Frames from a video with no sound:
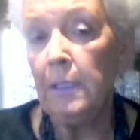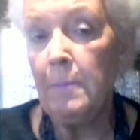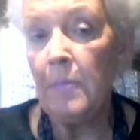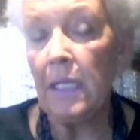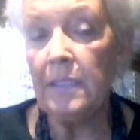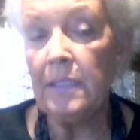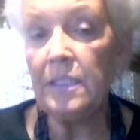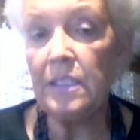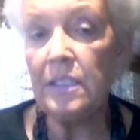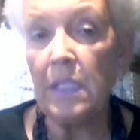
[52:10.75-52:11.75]
And this is
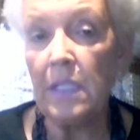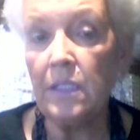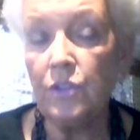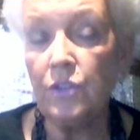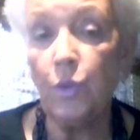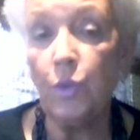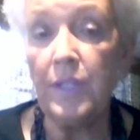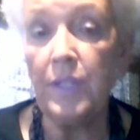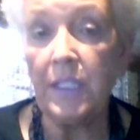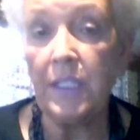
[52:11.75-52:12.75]
something, a tool that
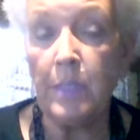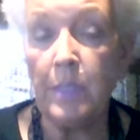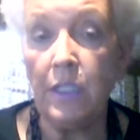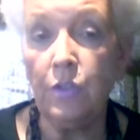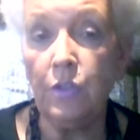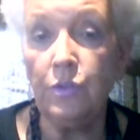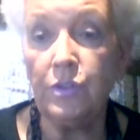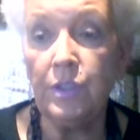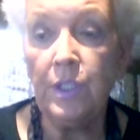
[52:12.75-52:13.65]
can be used.